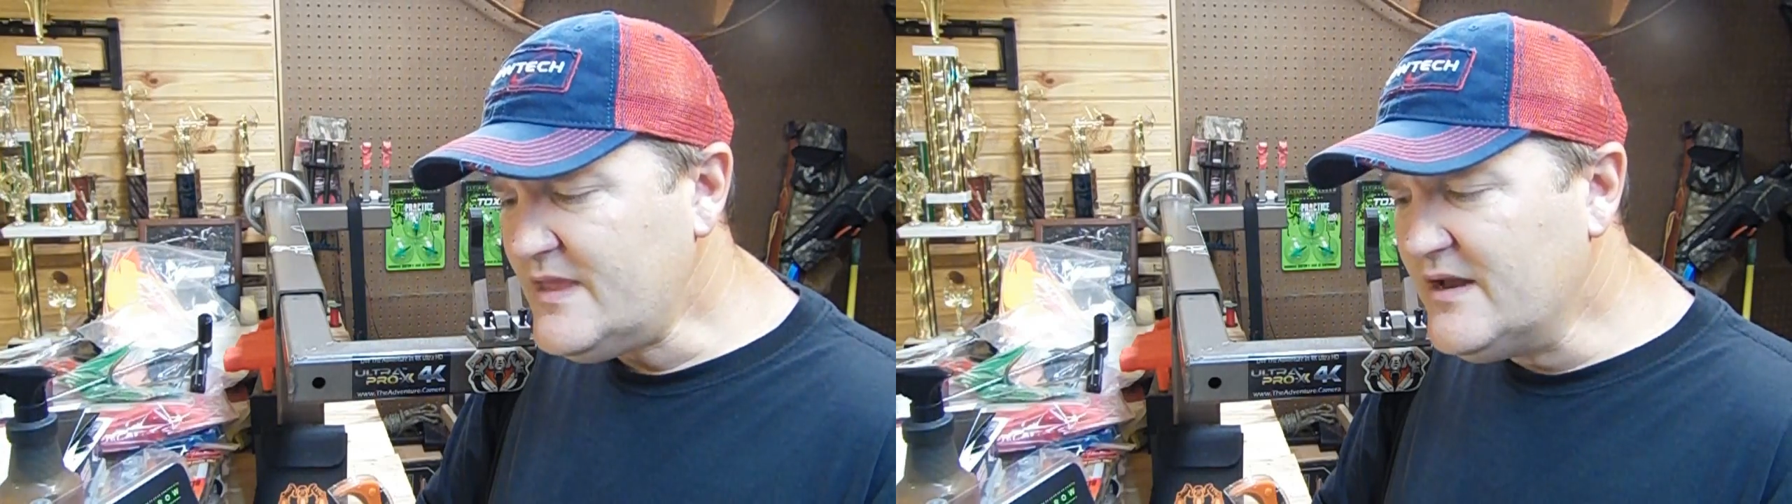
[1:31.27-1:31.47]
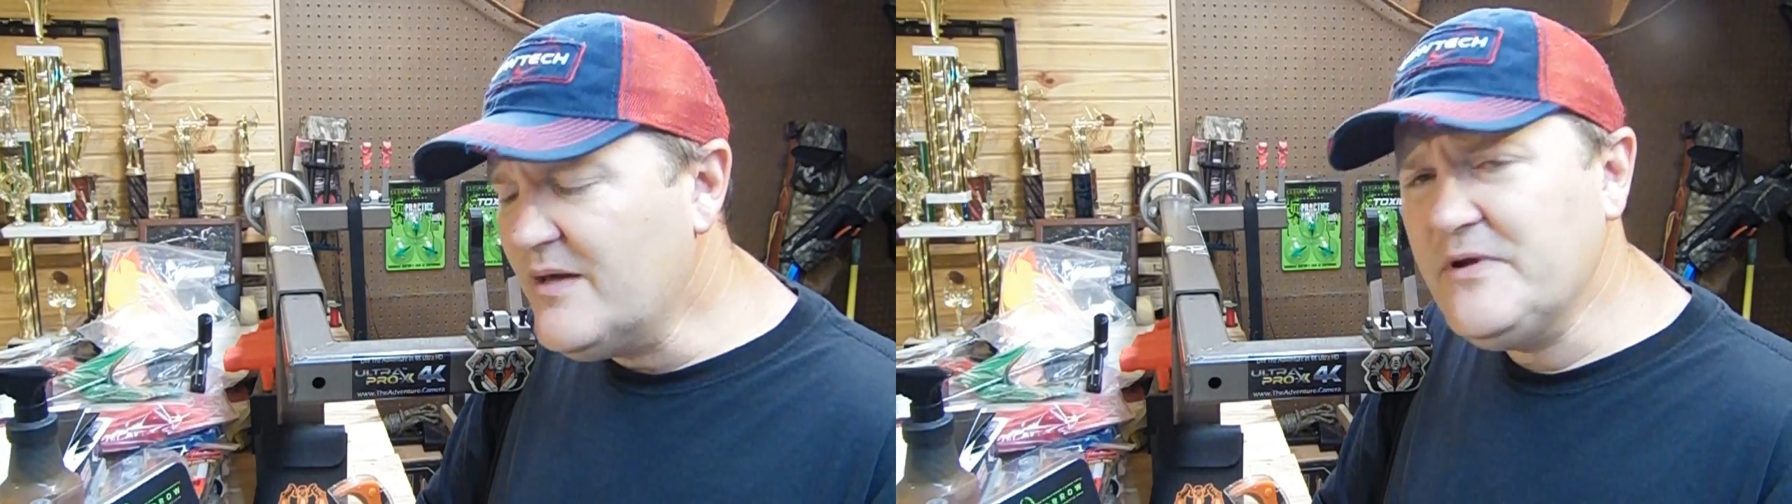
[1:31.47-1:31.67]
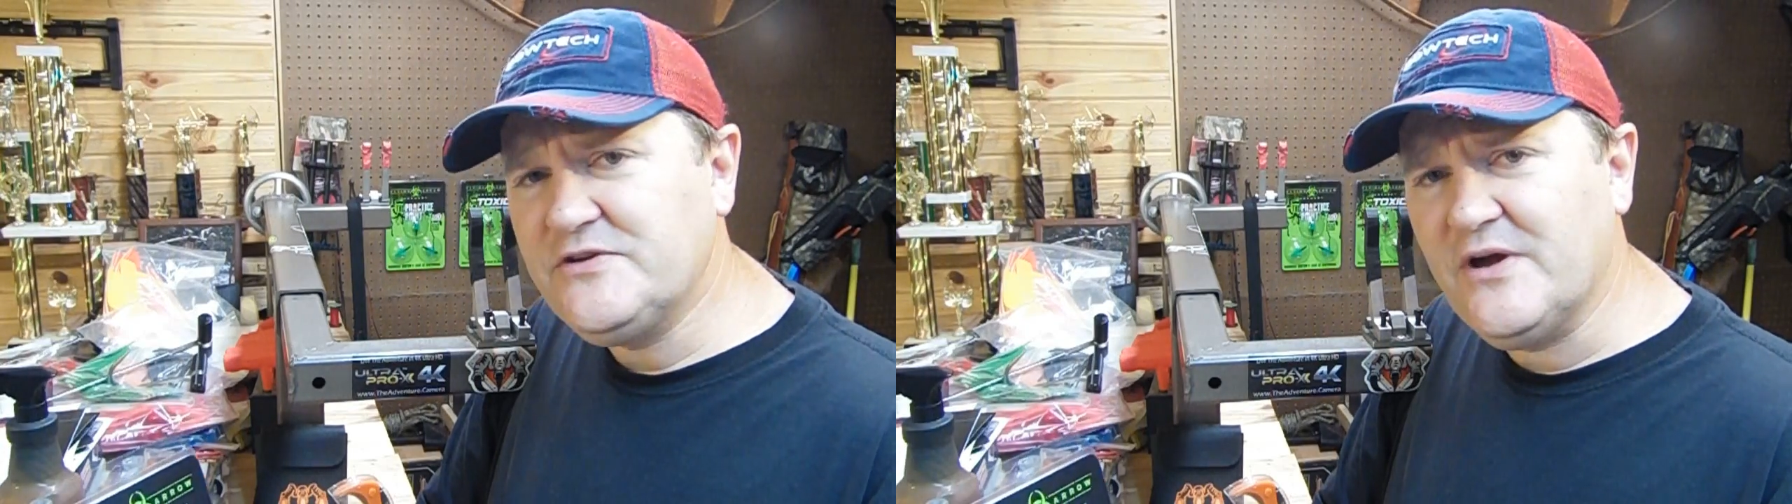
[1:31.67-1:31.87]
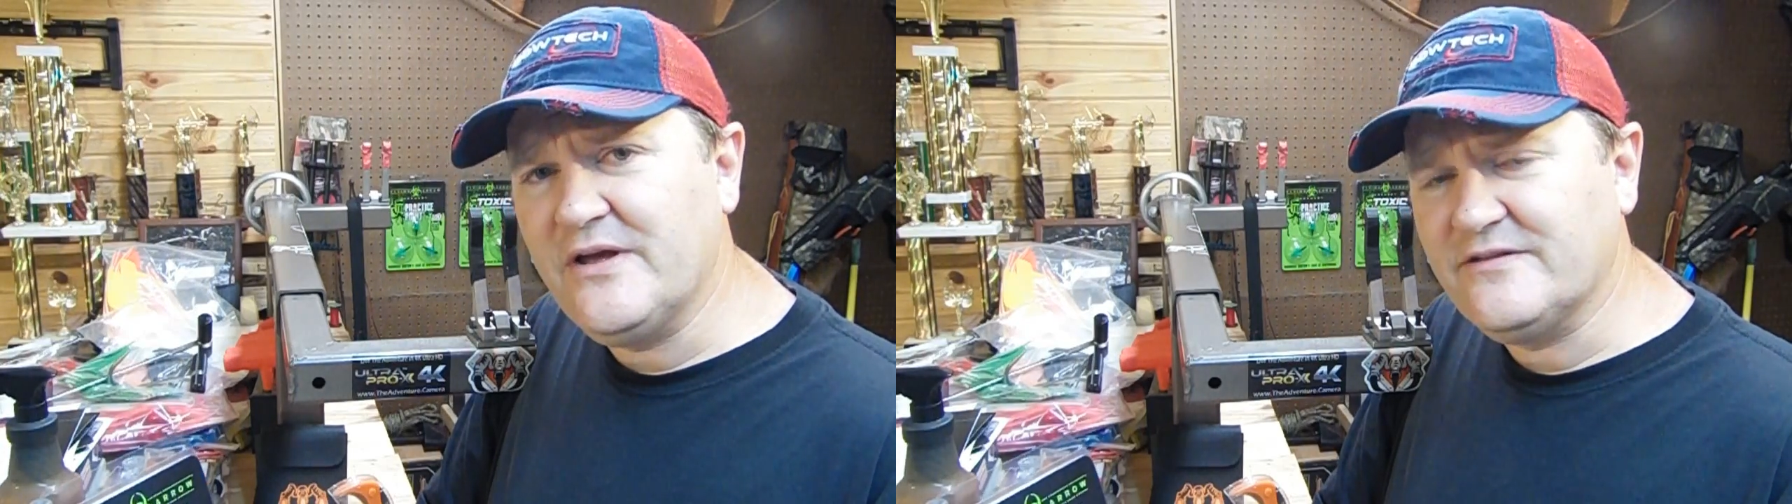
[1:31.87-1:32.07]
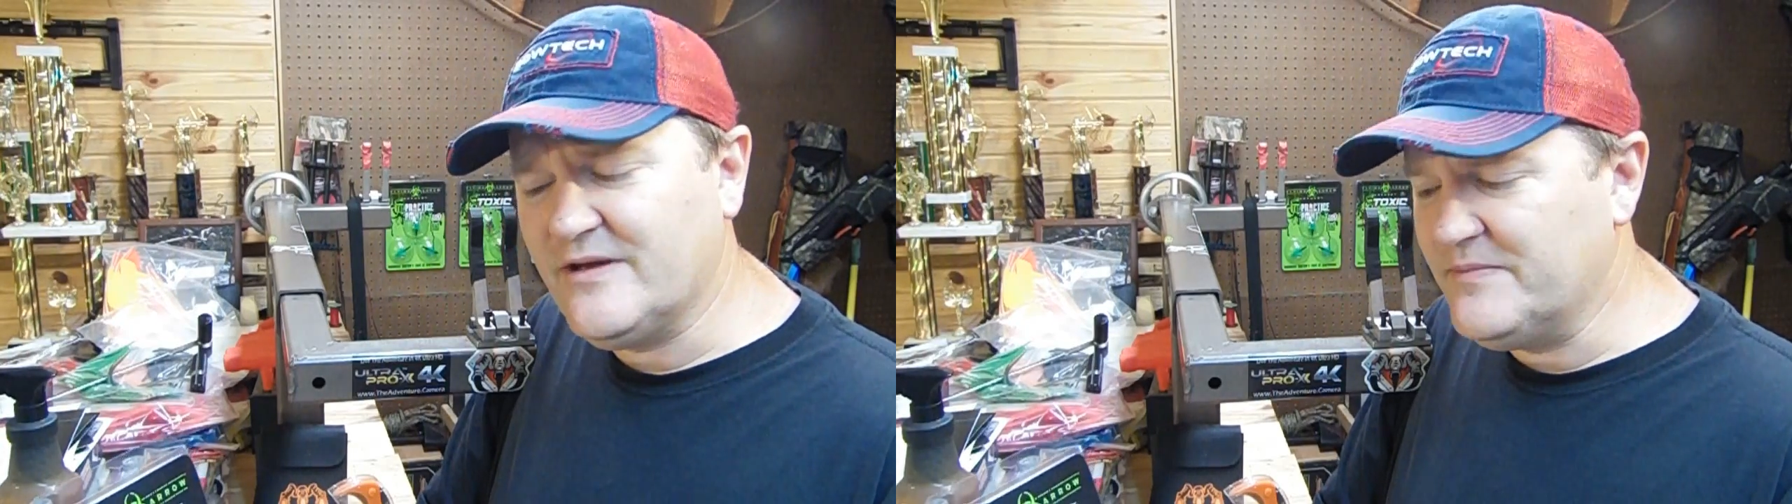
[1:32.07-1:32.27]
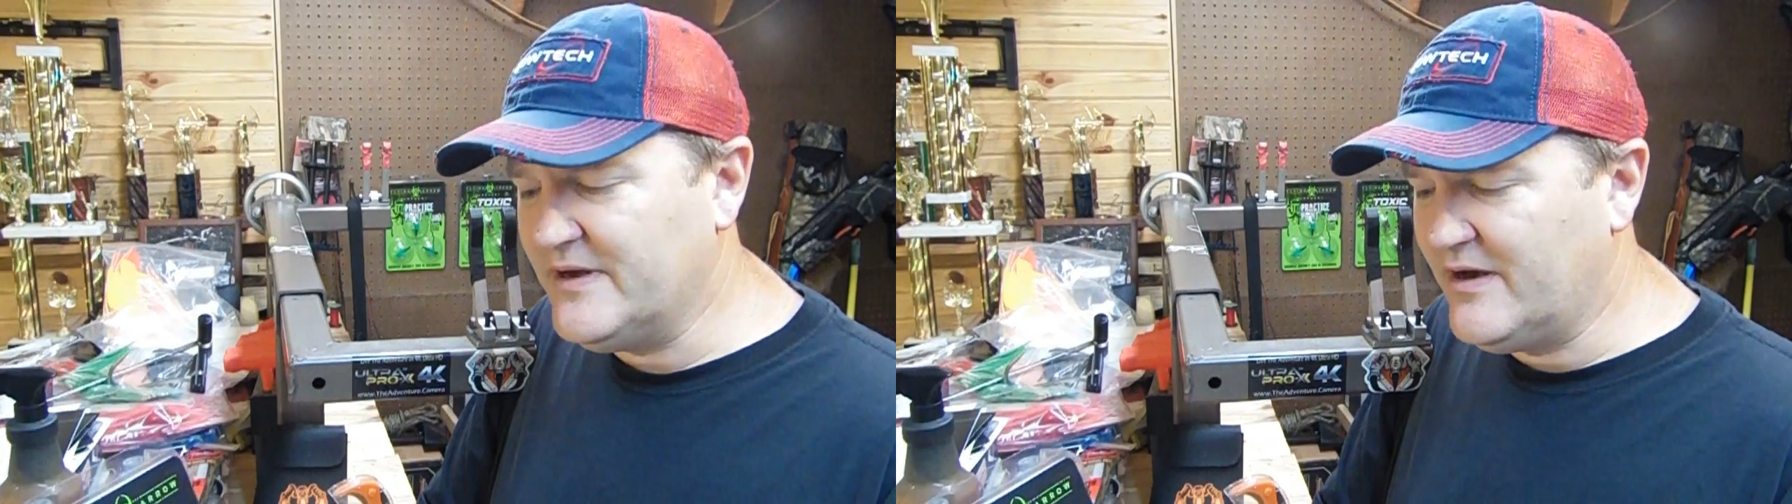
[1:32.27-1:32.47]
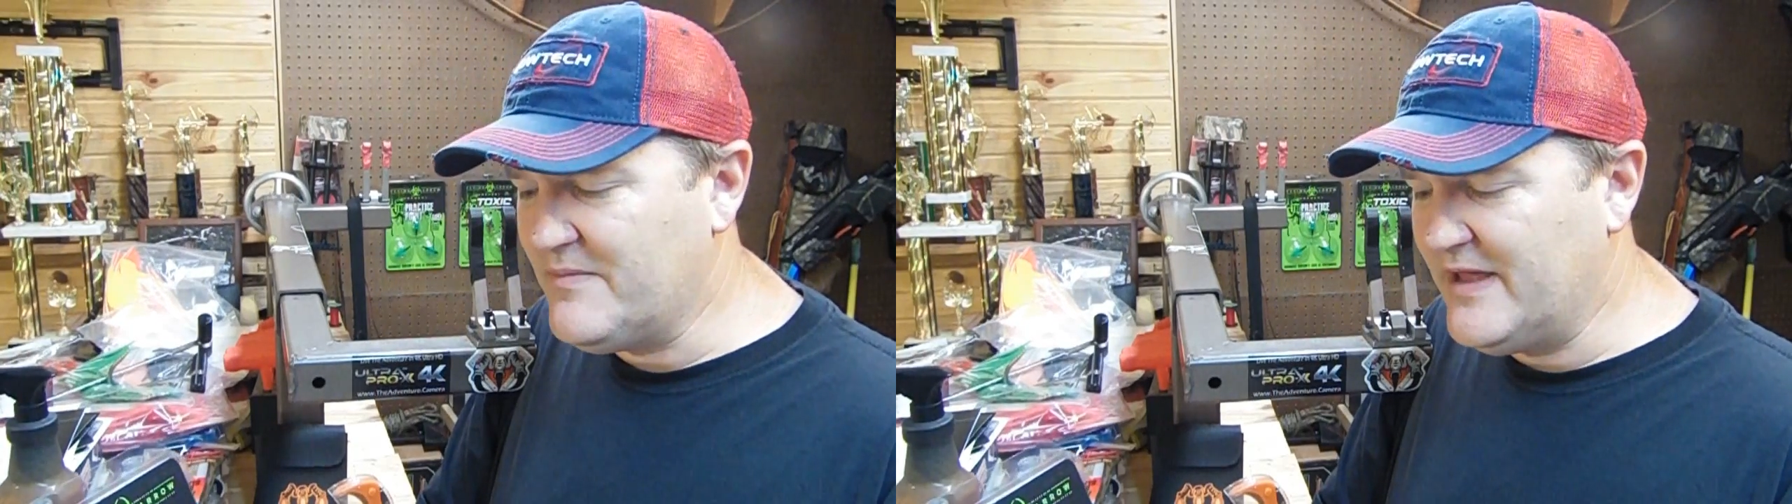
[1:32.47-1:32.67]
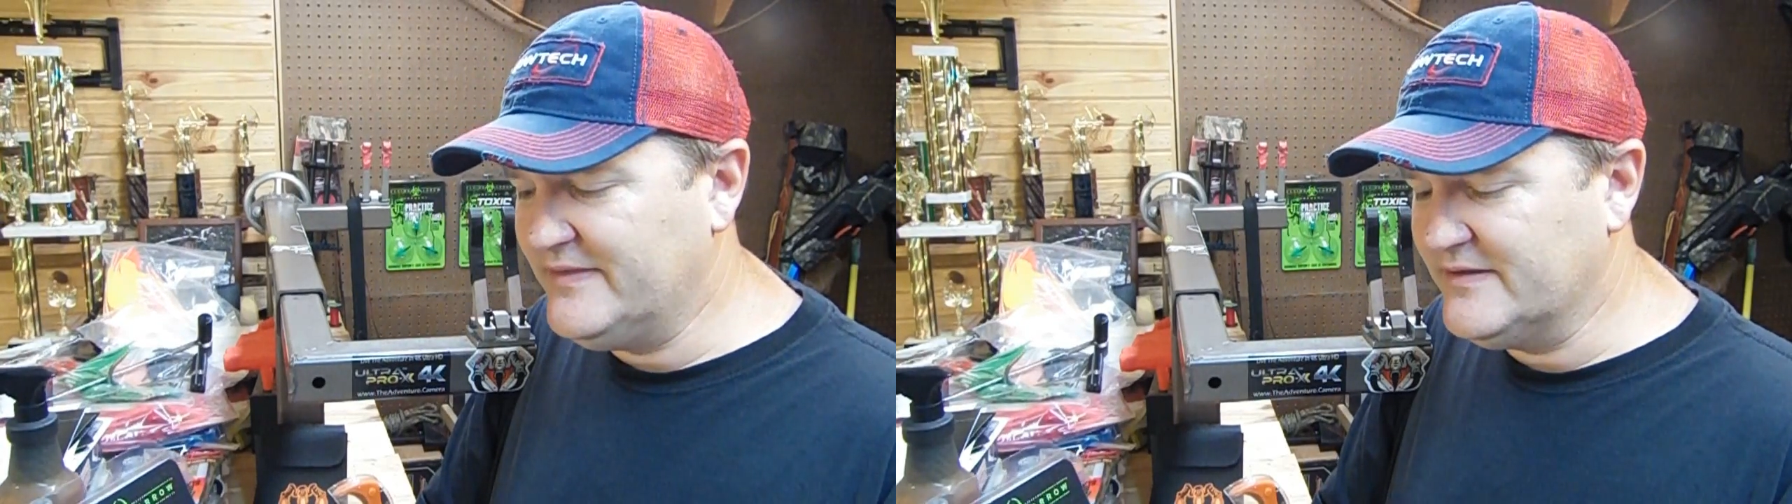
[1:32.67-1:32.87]
let me show you something here
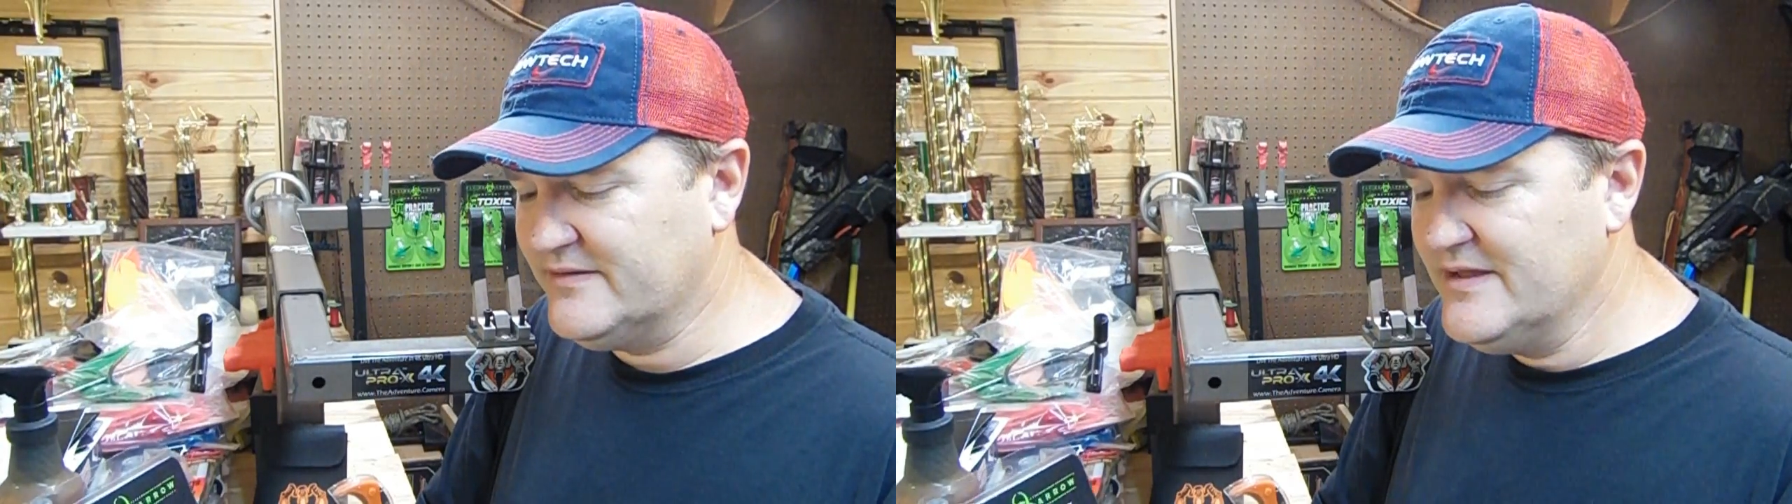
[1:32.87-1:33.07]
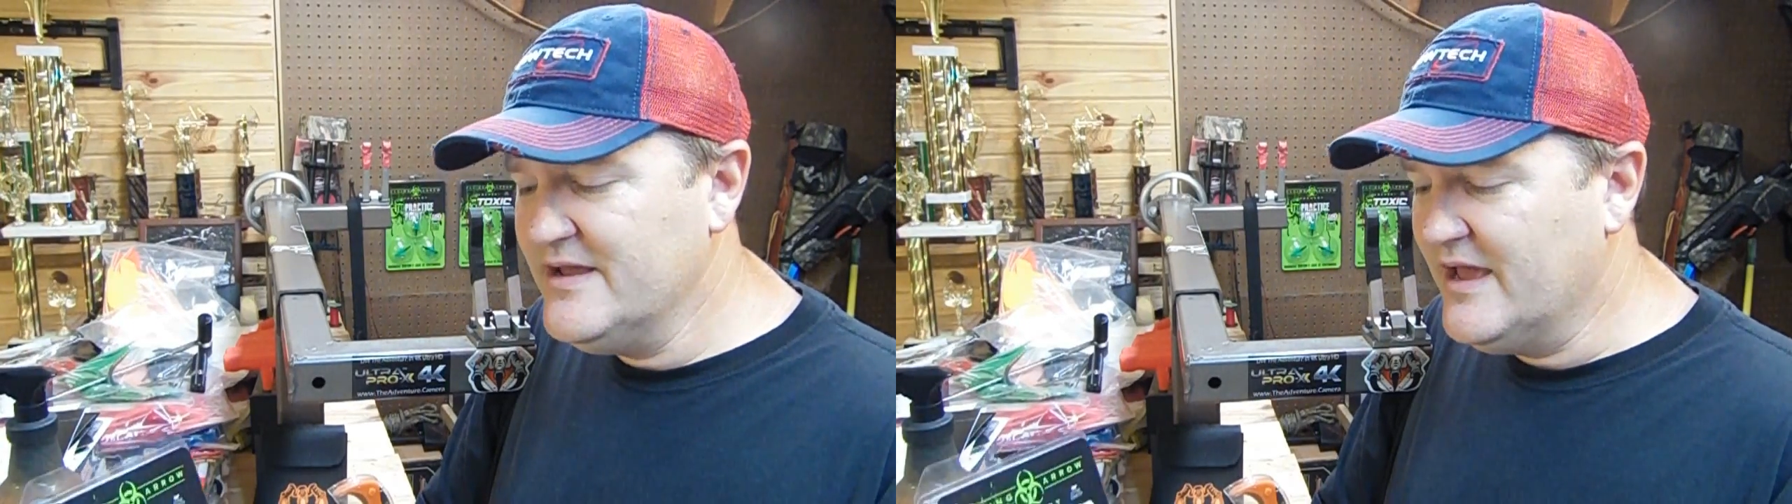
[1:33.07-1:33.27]
about this.